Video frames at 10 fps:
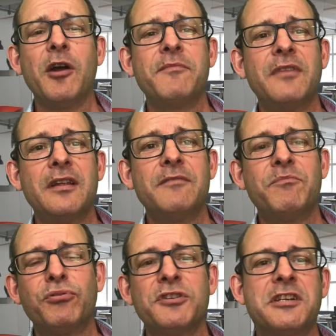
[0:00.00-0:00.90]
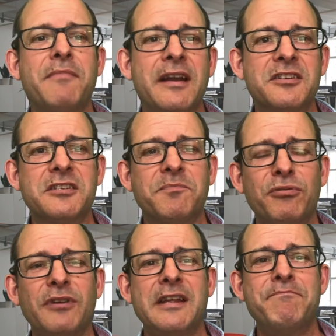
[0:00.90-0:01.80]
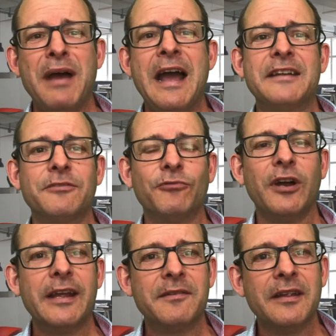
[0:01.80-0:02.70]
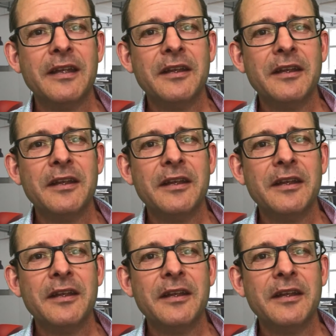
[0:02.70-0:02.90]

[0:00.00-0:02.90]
I, project managers are pretty bad at writing